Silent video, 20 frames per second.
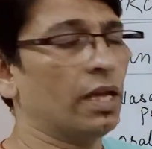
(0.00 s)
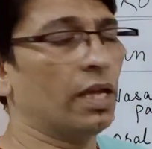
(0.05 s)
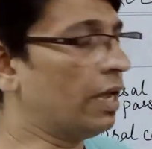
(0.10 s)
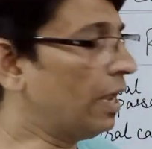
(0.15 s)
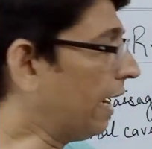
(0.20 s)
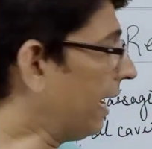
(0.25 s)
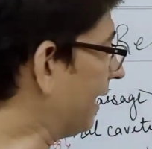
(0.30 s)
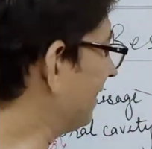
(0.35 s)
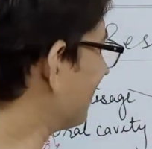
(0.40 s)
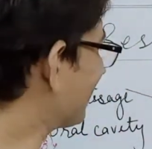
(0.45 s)

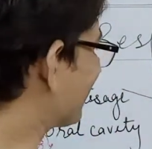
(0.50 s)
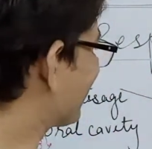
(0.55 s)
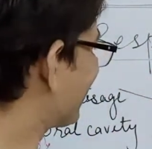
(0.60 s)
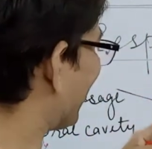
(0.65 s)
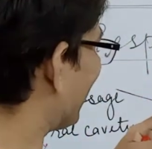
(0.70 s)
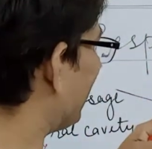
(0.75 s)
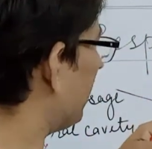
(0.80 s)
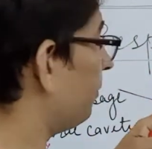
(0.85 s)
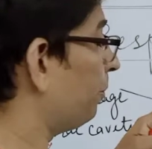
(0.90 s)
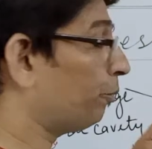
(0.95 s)
And the
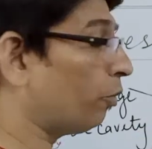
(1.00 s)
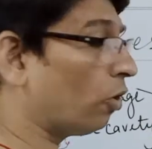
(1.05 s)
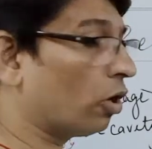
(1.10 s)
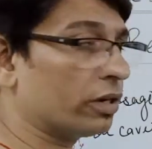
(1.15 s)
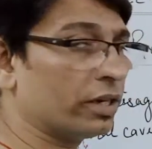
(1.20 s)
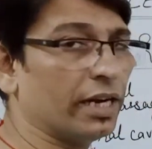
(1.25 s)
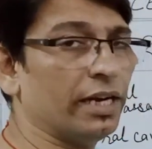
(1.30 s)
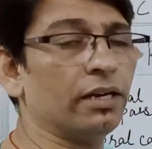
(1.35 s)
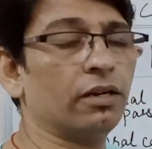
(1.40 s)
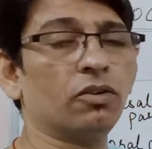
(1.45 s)
second
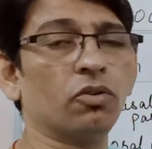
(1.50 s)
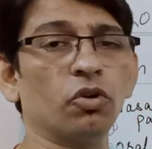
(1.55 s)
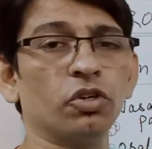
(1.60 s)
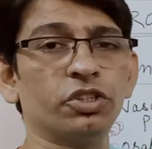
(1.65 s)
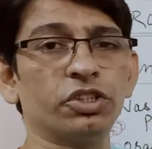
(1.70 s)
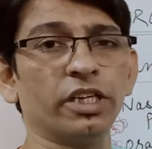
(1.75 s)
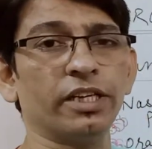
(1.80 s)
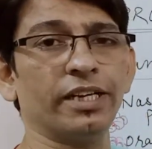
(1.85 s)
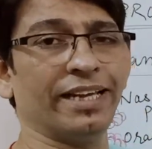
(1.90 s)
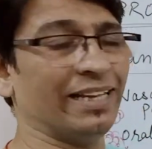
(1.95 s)
important
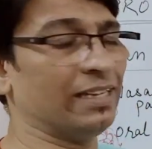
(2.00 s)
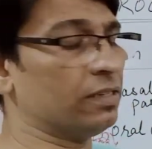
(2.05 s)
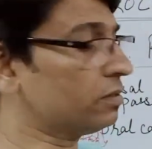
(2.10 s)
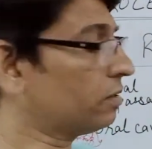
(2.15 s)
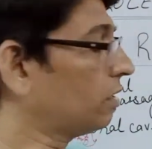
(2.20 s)
question is